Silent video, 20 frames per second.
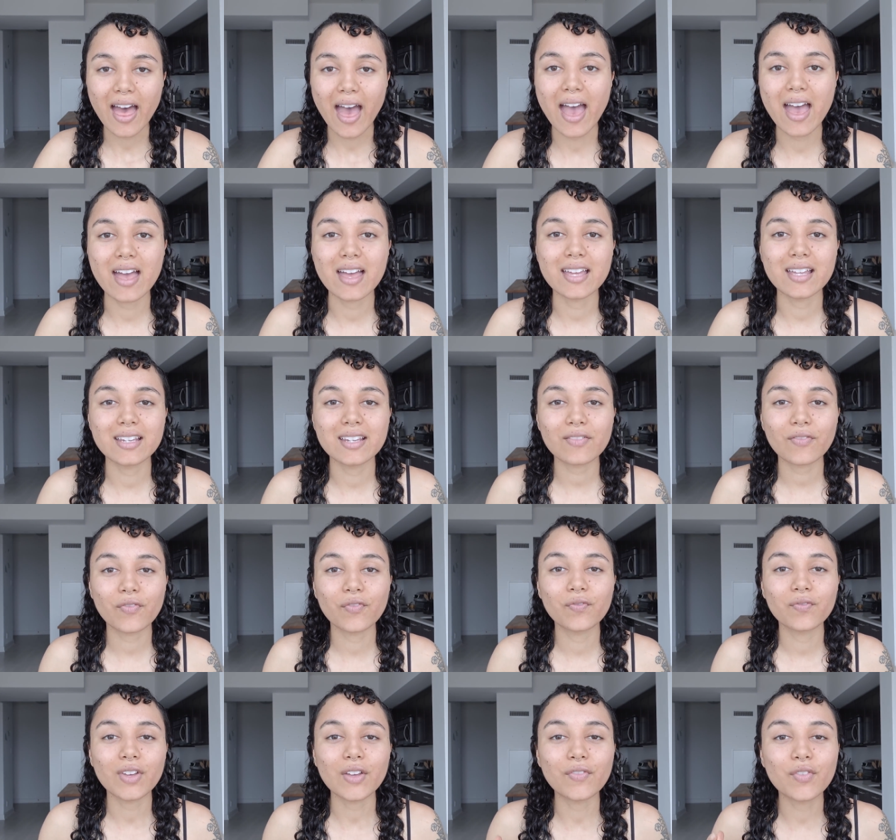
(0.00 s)
And
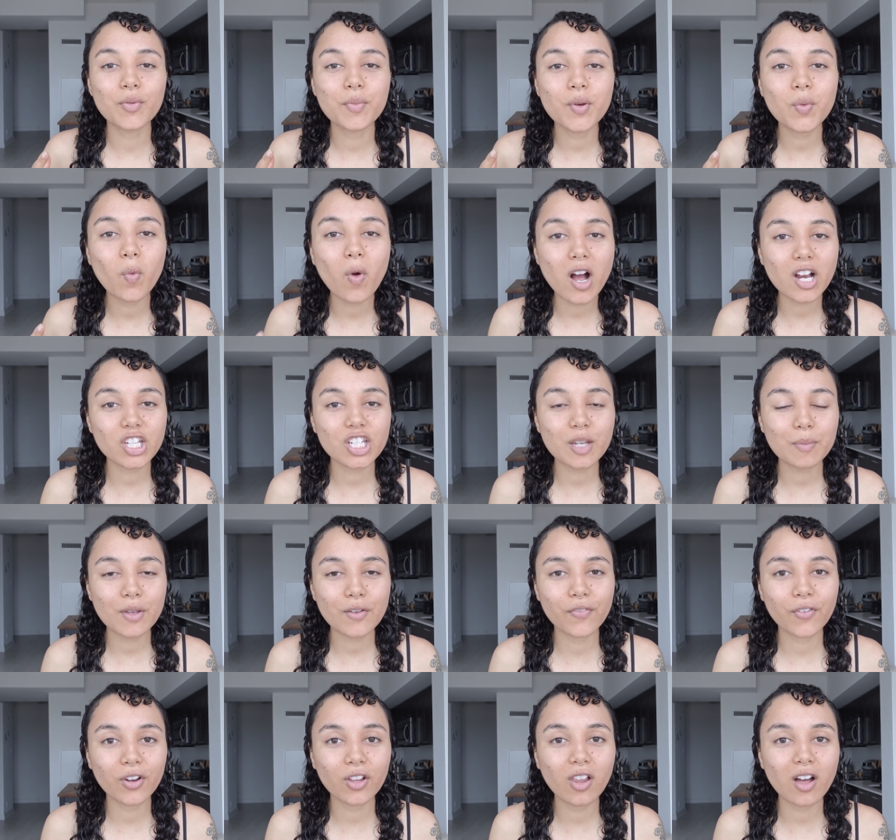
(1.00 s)
if you've been watching me
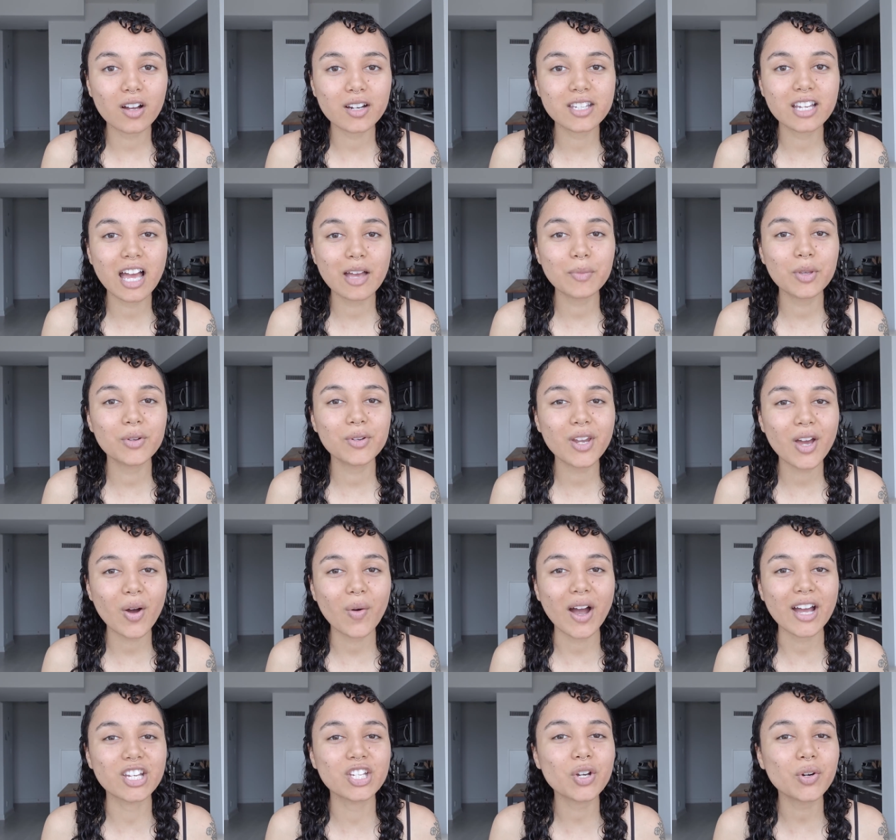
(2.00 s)
for a long time, you
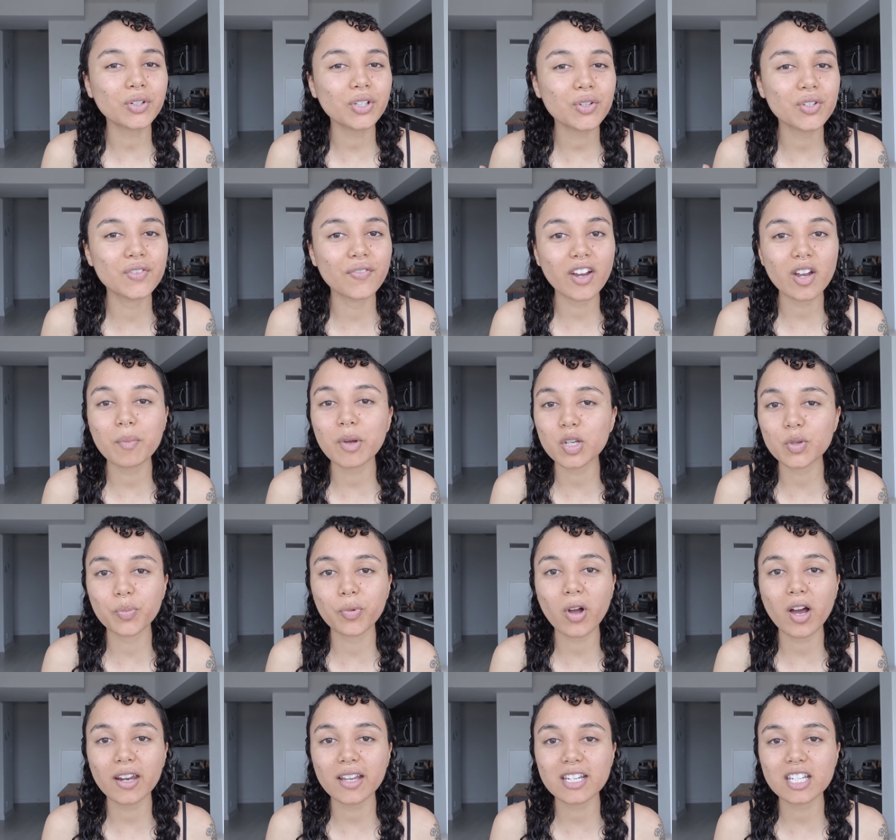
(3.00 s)
know I don't use very much
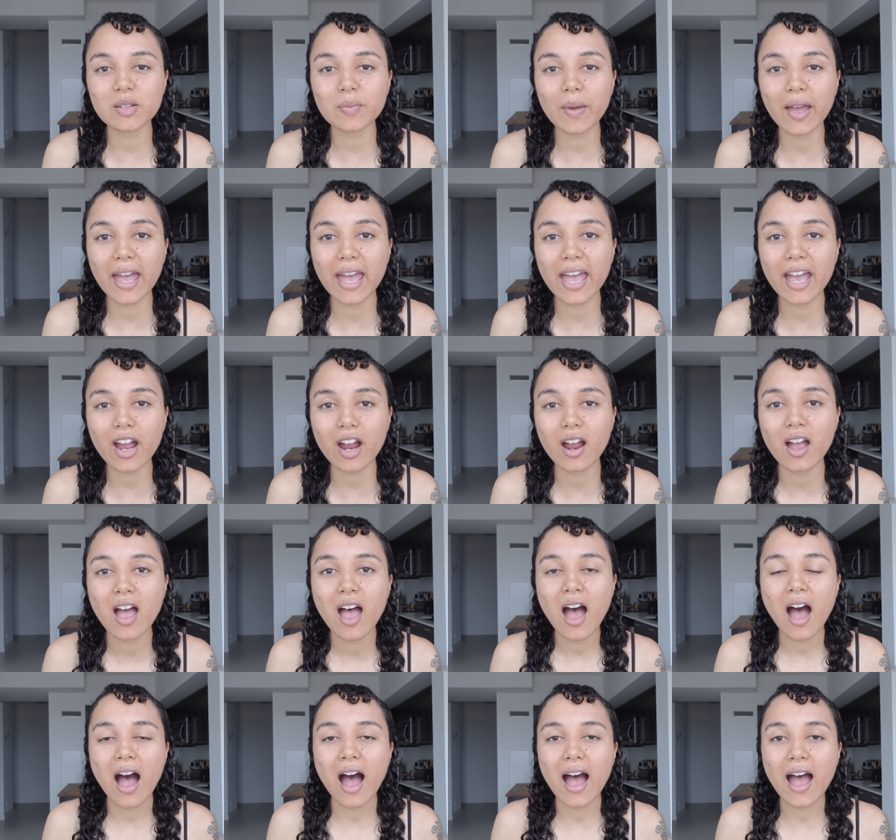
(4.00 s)
product in my hair.
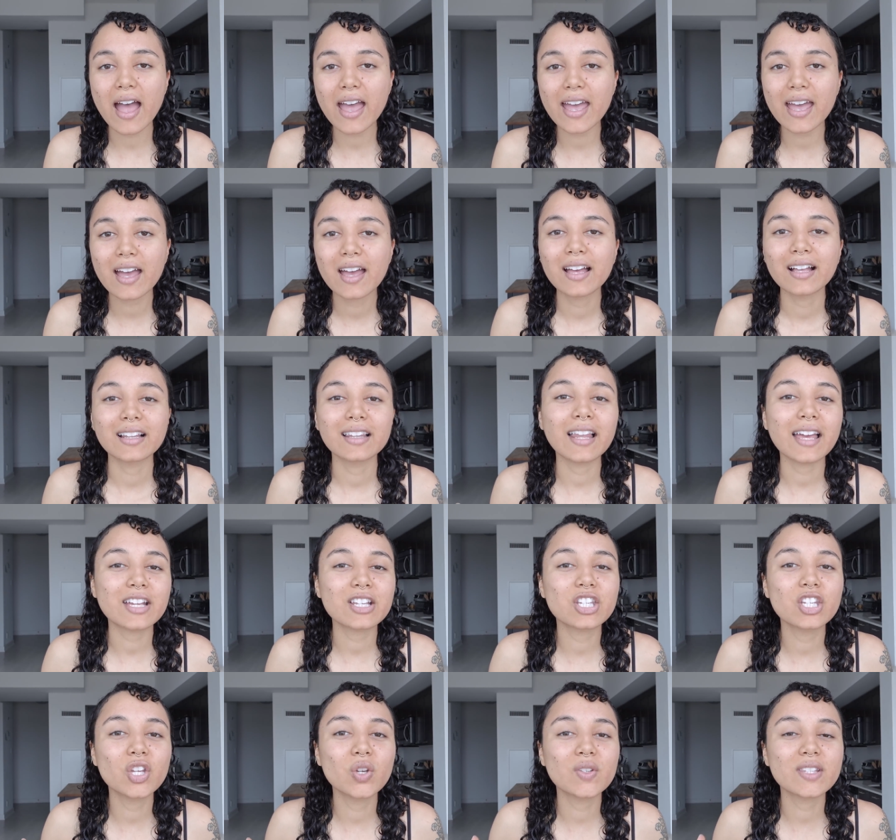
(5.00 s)
I
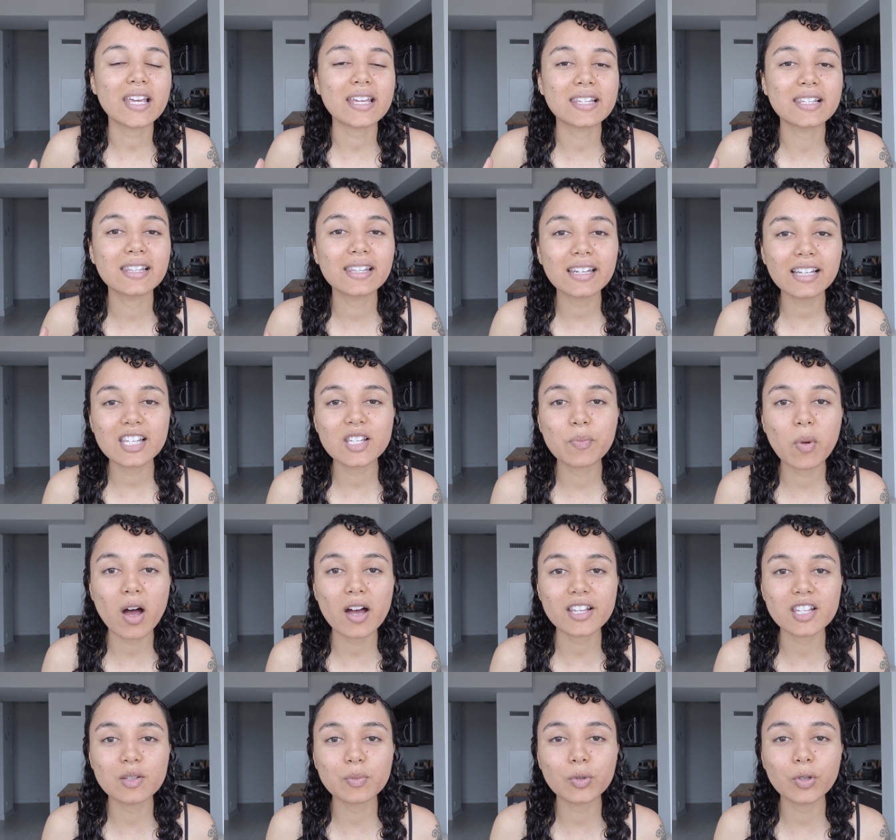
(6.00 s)
like to use as little as
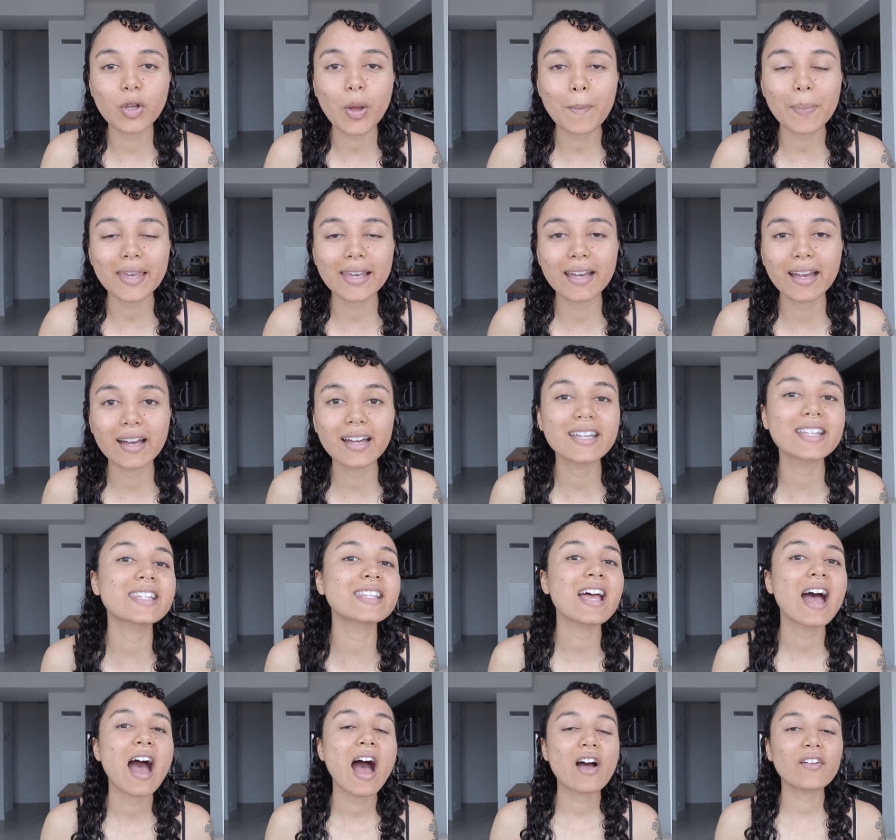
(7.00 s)
possible
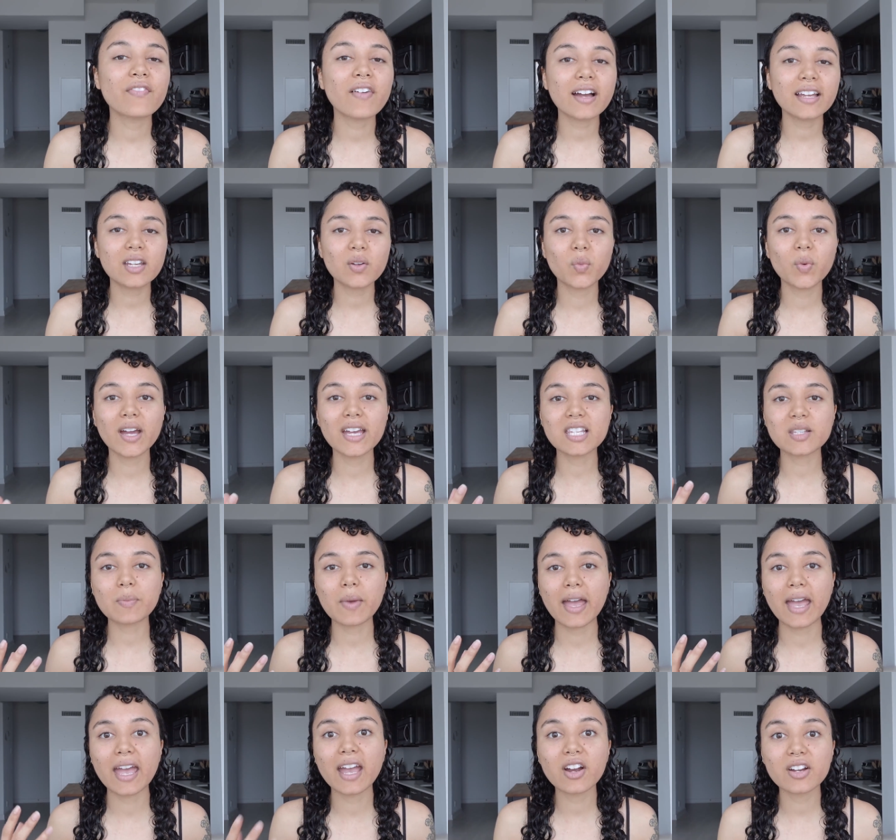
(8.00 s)
because I find it weighs
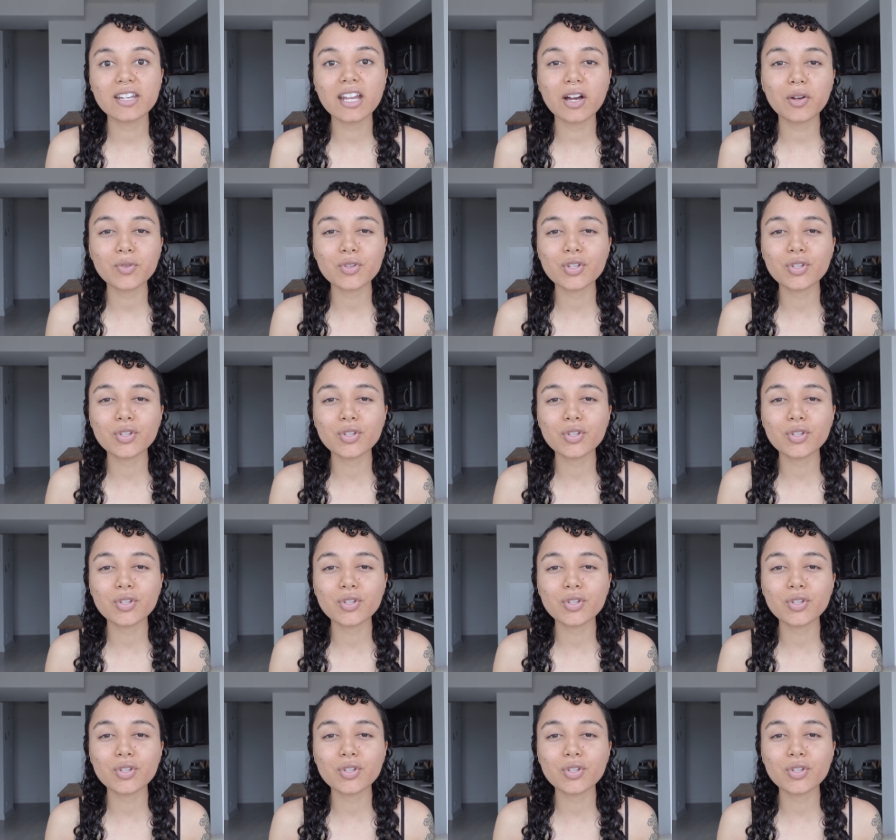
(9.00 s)
my hair down.